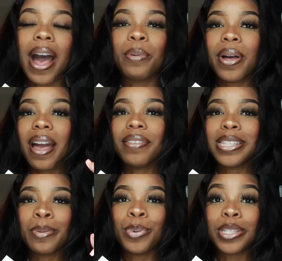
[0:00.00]
I will have a
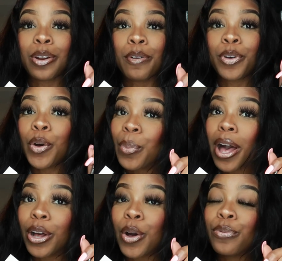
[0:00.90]
10% off
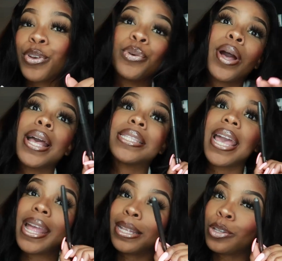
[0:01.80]
coupon code for you guys
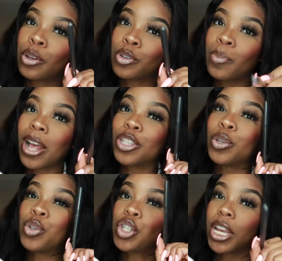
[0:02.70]
in the description box,
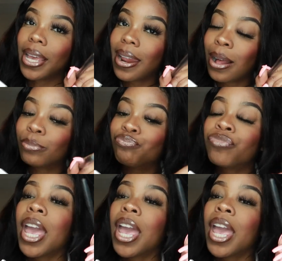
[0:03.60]
so check it out